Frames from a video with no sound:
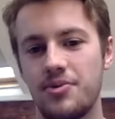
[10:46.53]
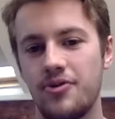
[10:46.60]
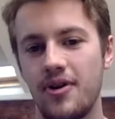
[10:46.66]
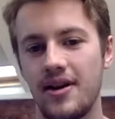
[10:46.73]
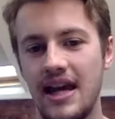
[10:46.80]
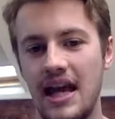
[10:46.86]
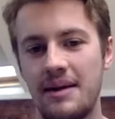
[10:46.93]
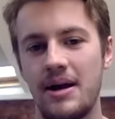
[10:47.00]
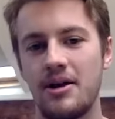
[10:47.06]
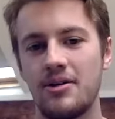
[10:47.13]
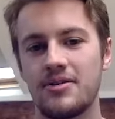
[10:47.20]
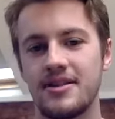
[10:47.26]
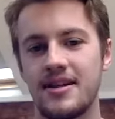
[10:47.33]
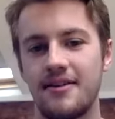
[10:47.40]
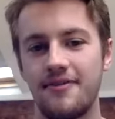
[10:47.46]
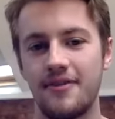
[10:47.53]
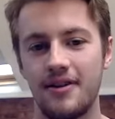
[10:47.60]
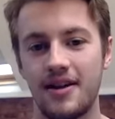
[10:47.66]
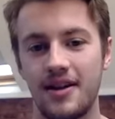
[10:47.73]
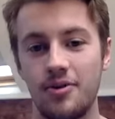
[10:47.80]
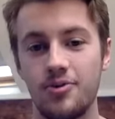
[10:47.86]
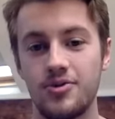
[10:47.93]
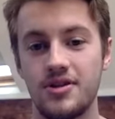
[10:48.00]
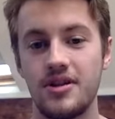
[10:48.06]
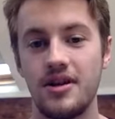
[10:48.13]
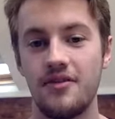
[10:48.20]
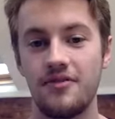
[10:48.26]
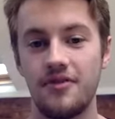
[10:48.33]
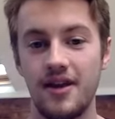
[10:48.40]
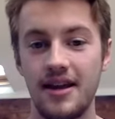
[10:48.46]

before I came out, and I felt like I wasn't enough,